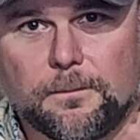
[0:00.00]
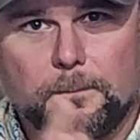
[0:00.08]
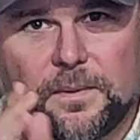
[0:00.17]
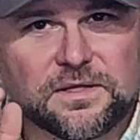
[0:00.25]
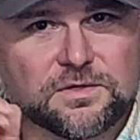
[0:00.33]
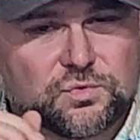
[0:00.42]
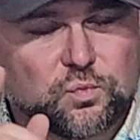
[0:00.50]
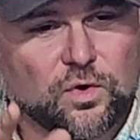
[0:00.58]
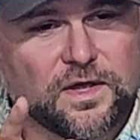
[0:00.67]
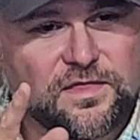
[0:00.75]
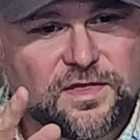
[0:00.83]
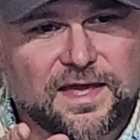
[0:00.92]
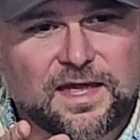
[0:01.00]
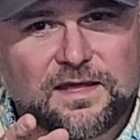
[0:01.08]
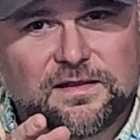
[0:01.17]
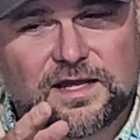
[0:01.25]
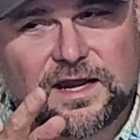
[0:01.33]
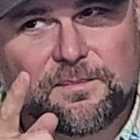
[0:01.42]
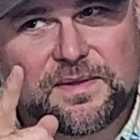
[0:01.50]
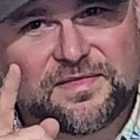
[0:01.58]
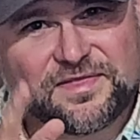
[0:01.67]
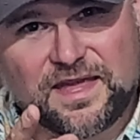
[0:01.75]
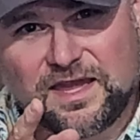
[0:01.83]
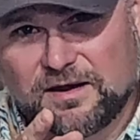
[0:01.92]
But there's one thing that I've been
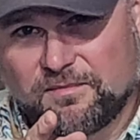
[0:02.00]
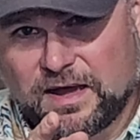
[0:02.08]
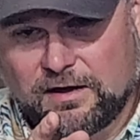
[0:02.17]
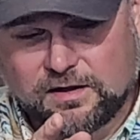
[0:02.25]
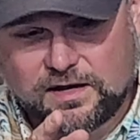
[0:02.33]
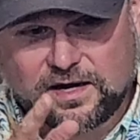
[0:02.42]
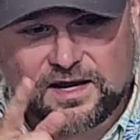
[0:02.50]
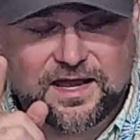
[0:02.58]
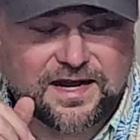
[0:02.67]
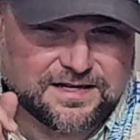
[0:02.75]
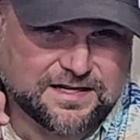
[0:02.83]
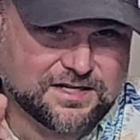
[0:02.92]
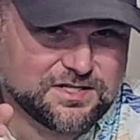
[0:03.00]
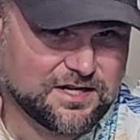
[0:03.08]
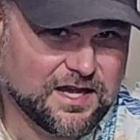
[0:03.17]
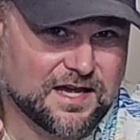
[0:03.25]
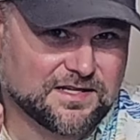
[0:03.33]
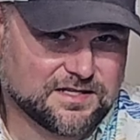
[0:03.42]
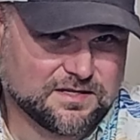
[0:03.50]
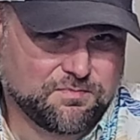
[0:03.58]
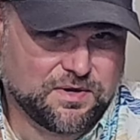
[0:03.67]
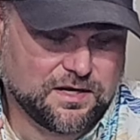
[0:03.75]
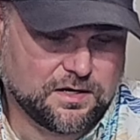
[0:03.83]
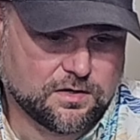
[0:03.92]
thinking about, and I'd like to get you guys'
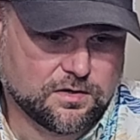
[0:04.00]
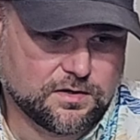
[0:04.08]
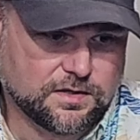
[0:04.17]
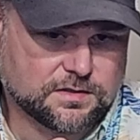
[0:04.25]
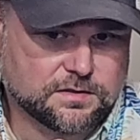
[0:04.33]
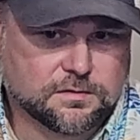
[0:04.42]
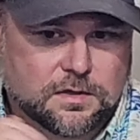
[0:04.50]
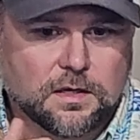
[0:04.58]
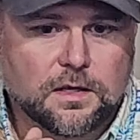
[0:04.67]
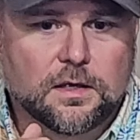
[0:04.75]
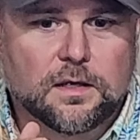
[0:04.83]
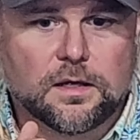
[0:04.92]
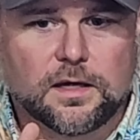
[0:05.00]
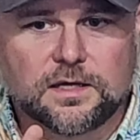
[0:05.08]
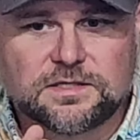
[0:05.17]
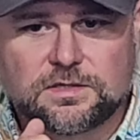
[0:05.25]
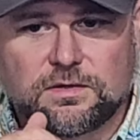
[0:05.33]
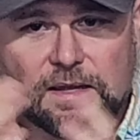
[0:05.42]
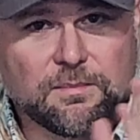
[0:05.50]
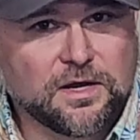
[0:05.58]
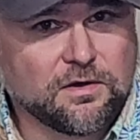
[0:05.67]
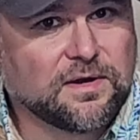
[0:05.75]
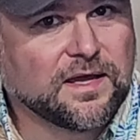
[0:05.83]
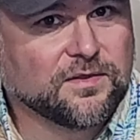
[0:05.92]
opinion on this. So let me
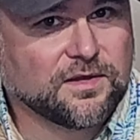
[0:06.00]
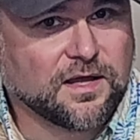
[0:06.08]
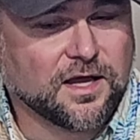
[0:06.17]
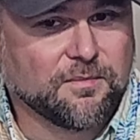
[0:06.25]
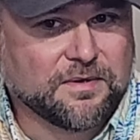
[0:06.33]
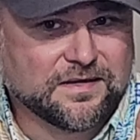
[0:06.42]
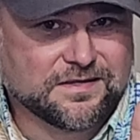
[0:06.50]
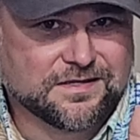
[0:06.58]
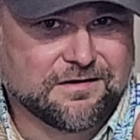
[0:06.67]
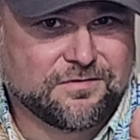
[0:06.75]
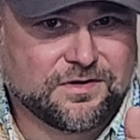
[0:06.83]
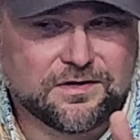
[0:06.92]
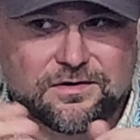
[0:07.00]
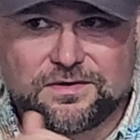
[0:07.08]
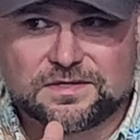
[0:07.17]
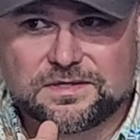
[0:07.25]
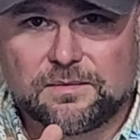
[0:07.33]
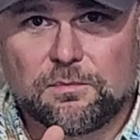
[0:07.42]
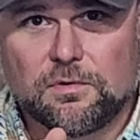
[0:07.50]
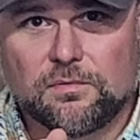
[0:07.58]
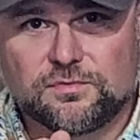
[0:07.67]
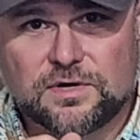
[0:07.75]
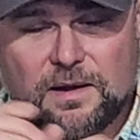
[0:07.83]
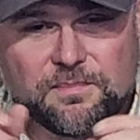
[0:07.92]
know down in the comments after you hear this. I'm going
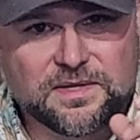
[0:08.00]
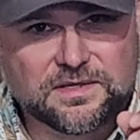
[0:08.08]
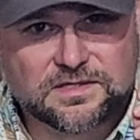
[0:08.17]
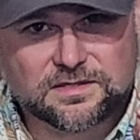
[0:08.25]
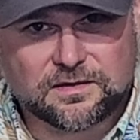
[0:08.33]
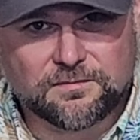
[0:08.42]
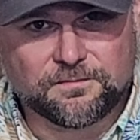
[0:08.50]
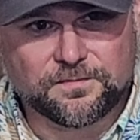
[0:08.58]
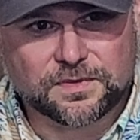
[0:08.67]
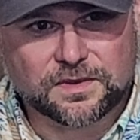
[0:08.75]
to drop in some,